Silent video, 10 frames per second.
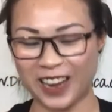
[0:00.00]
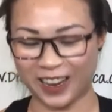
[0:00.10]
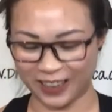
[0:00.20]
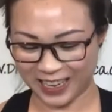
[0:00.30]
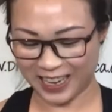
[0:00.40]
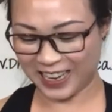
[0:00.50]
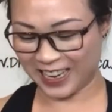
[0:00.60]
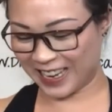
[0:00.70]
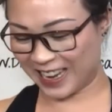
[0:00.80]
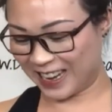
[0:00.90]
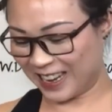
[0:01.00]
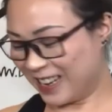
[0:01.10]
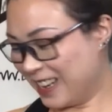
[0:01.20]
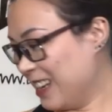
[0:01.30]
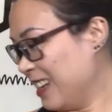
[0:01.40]
out. Yeah.
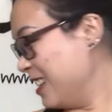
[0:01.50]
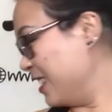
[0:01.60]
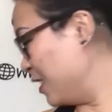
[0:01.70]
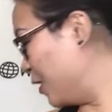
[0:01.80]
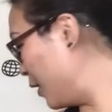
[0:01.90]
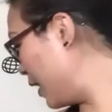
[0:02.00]
So